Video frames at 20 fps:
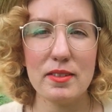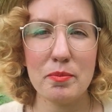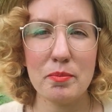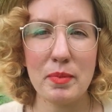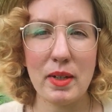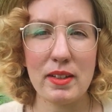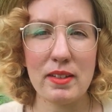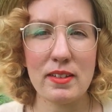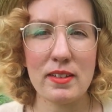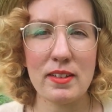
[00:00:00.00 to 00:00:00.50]

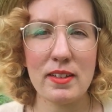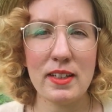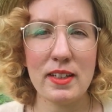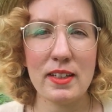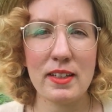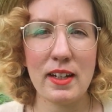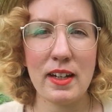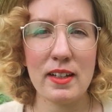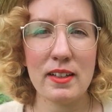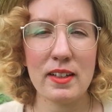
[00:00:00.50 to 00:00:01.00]

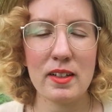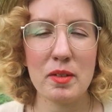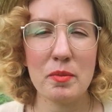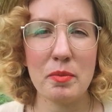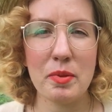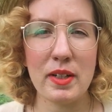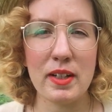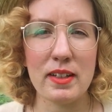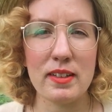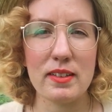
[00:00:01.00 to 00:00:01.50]
mustardy color,
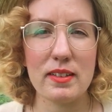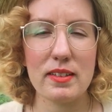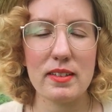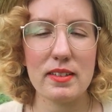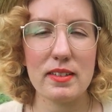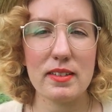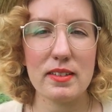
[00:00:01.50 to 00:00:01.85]
but